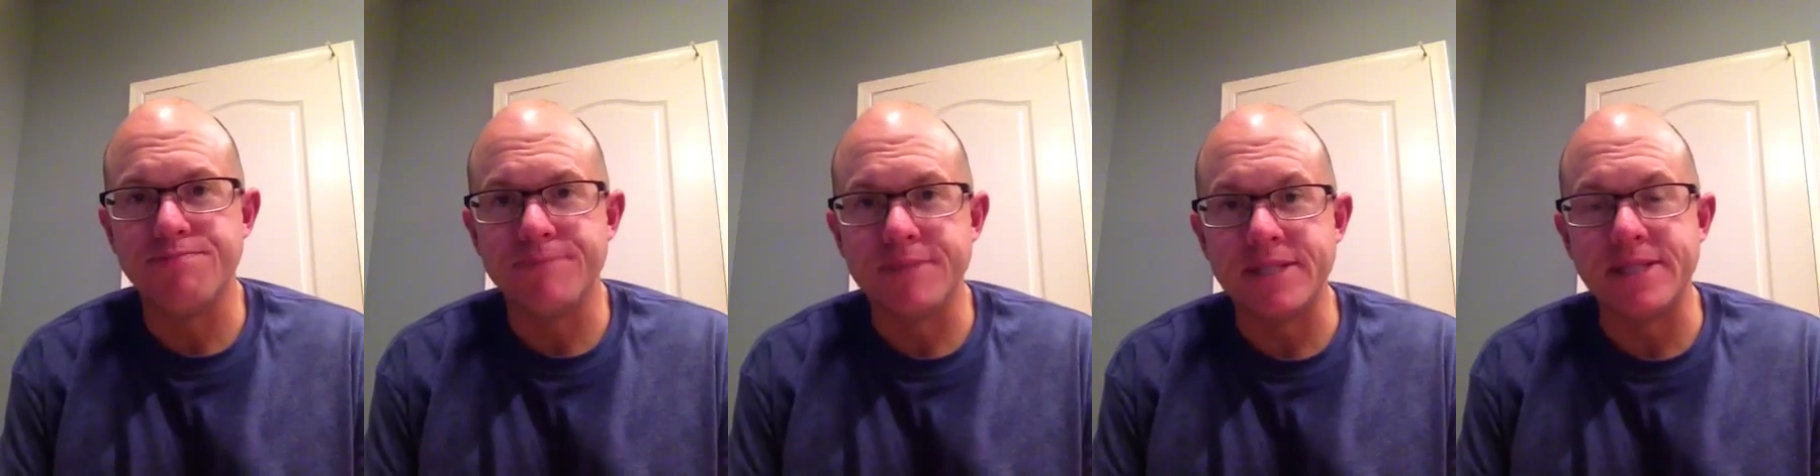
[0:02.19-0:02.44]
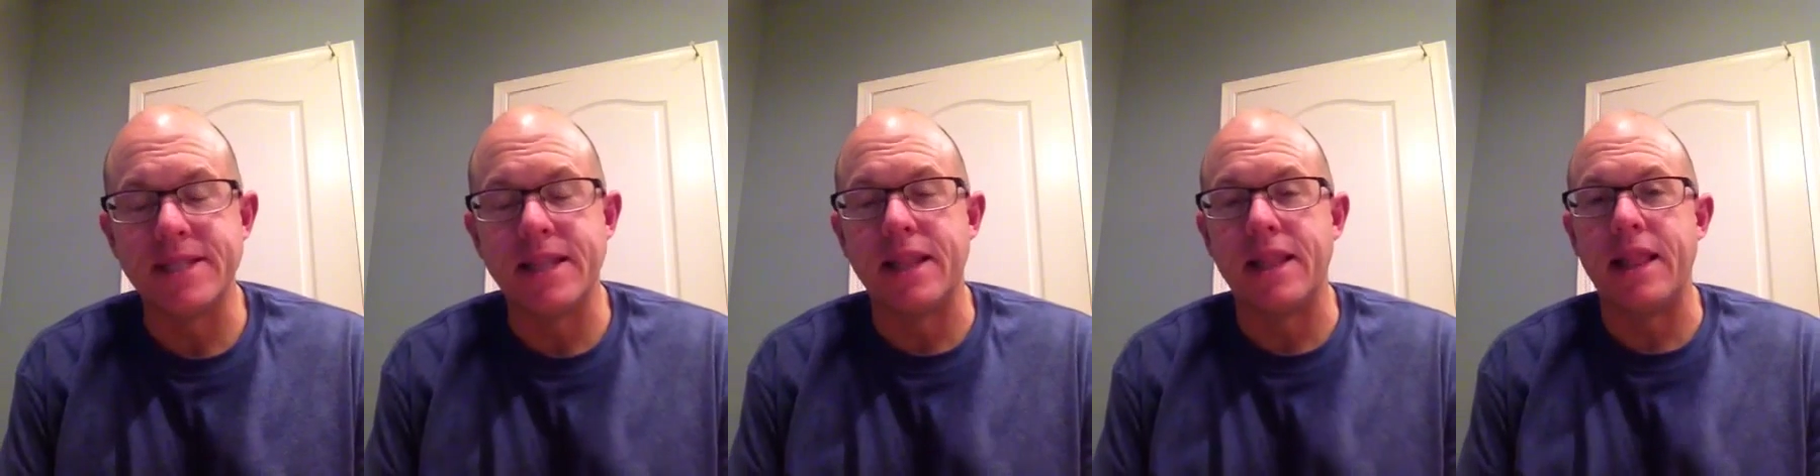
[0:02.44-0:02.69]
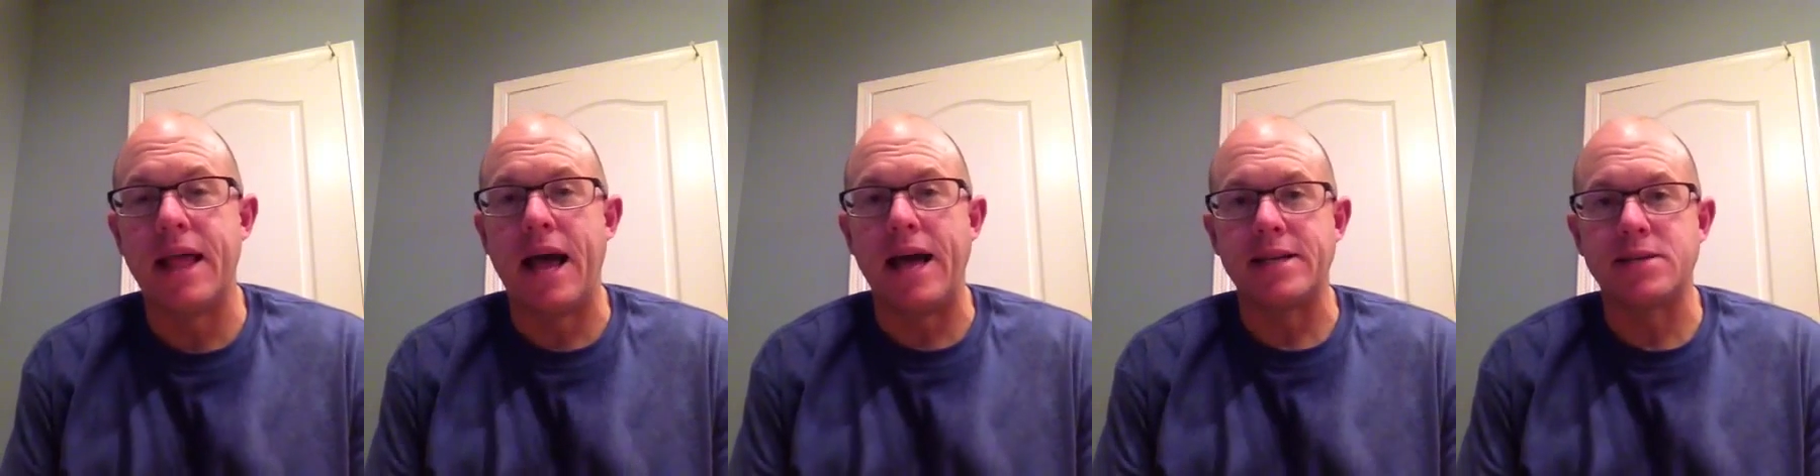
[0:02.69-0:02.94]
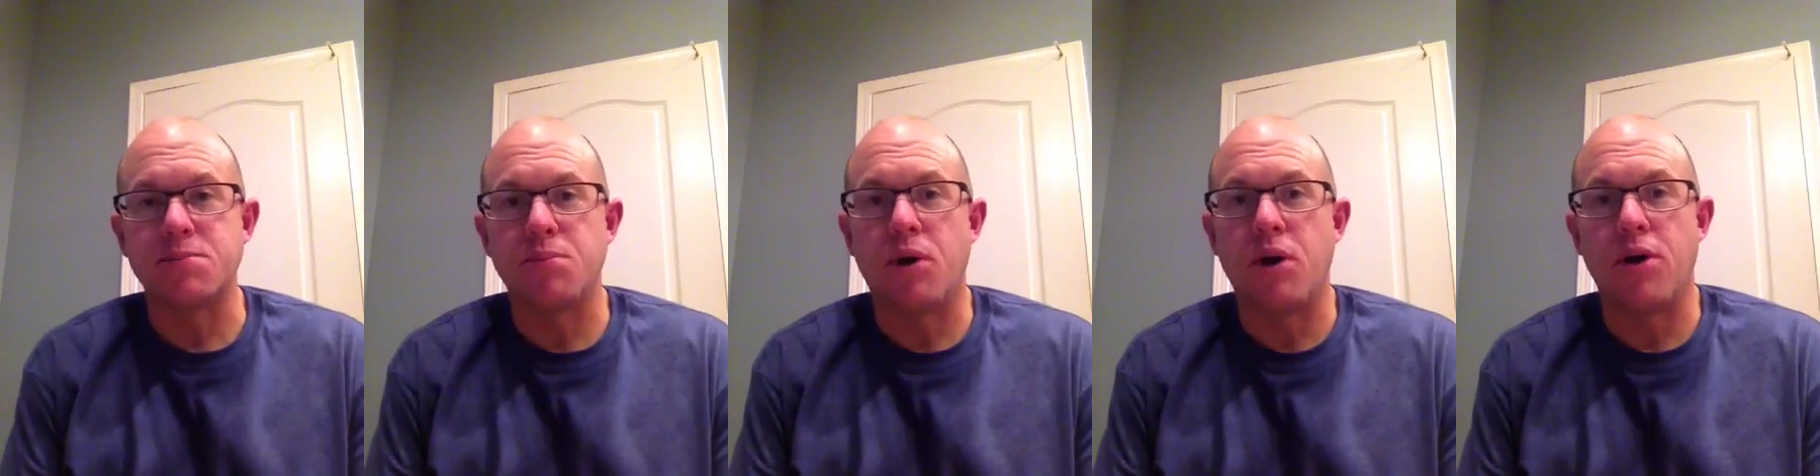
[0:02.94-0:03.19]
This is the
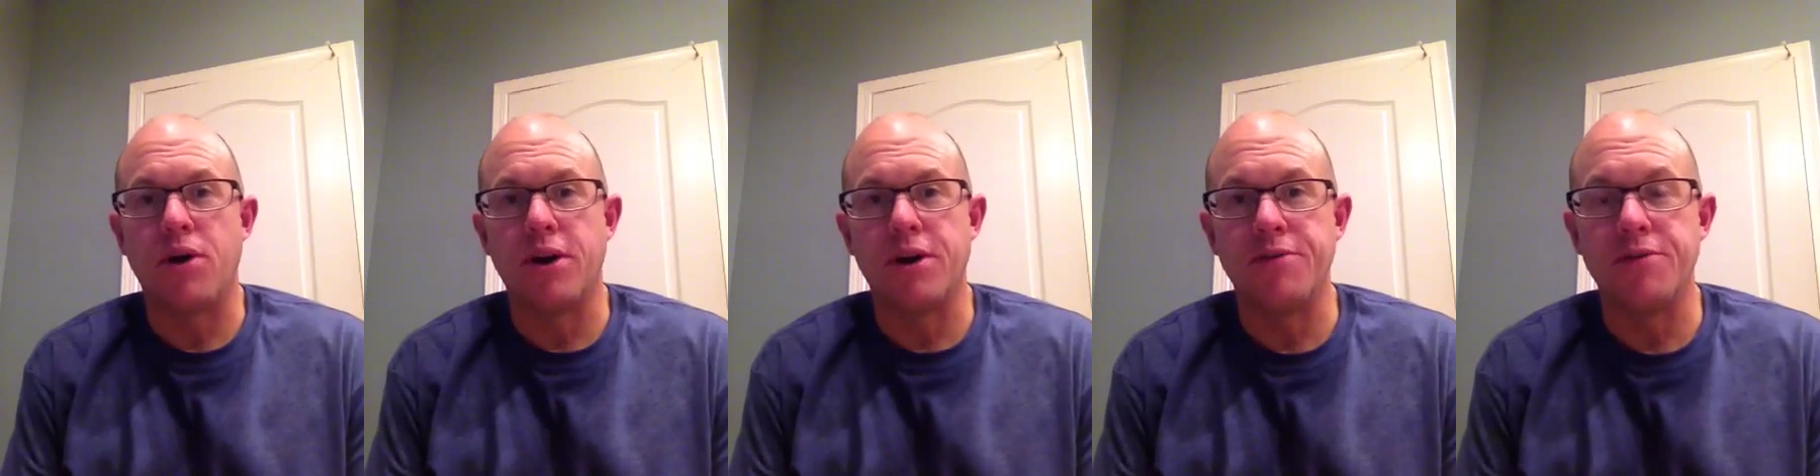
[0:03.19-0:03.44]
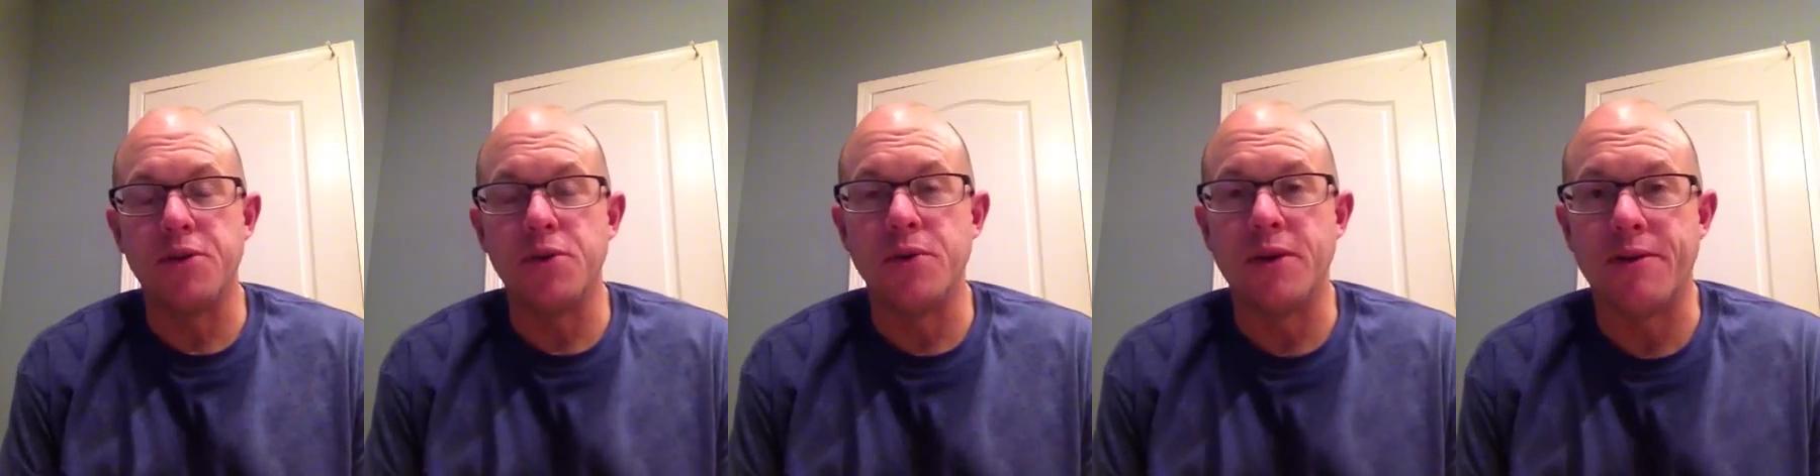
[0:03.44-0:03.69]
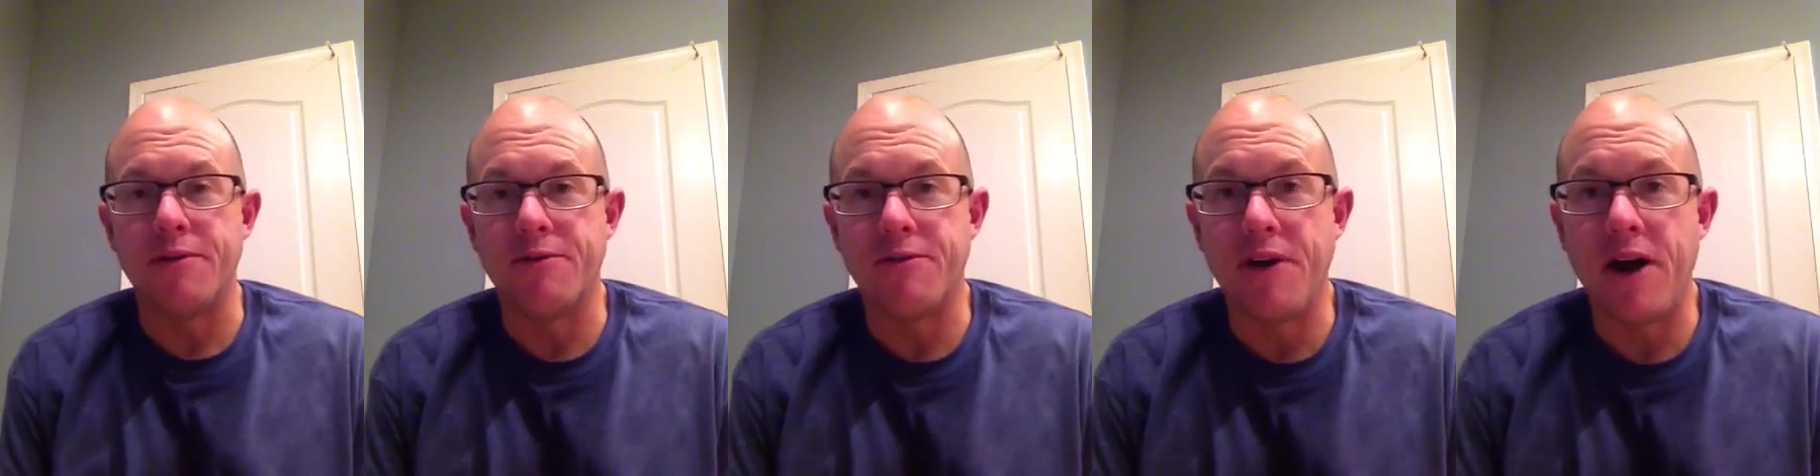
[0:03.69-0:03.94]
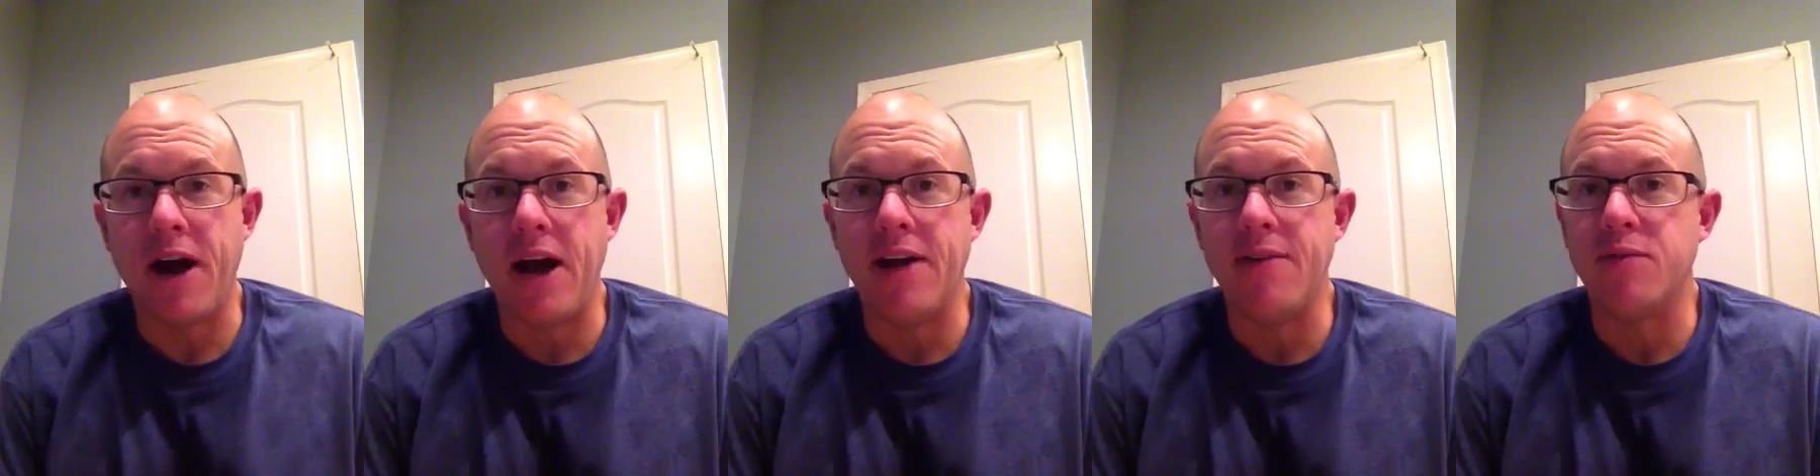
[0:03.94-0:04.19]
last part of Unit
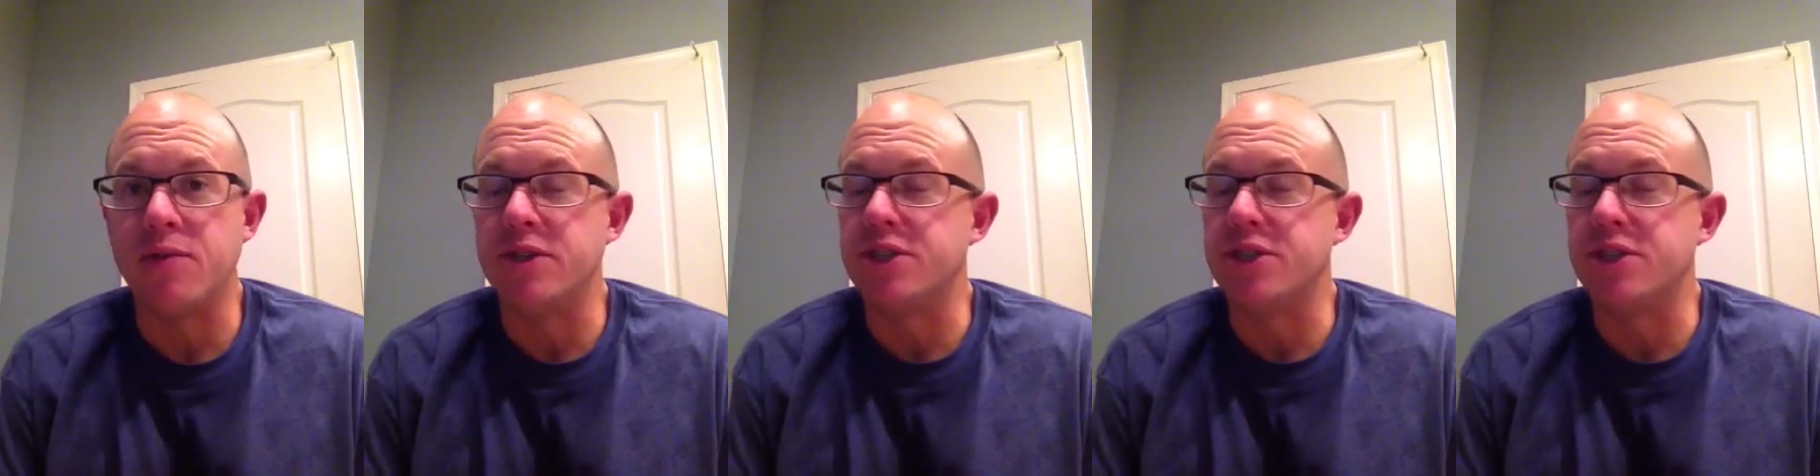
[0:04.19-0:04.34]
5,